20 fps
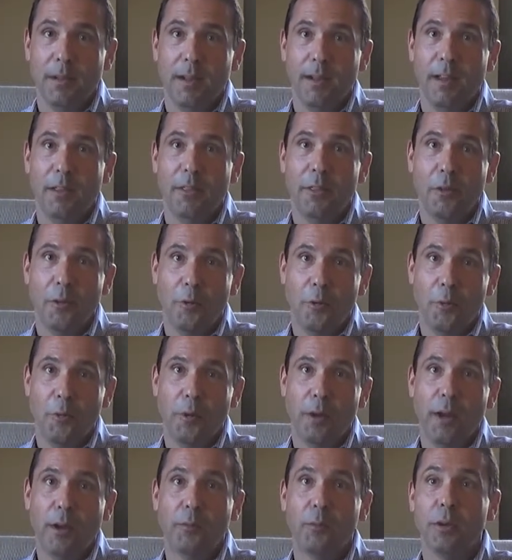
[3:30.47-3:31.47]
Although
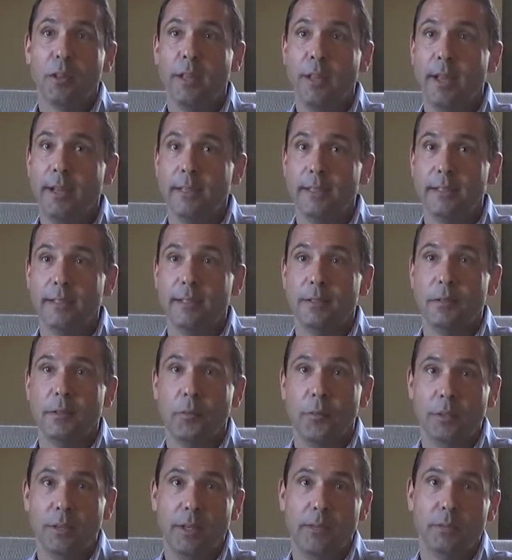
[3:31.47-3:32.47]
what I realized
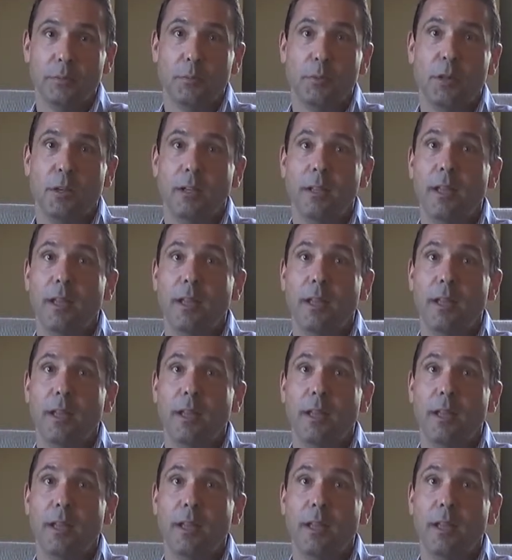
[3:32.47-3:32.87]
was I was putting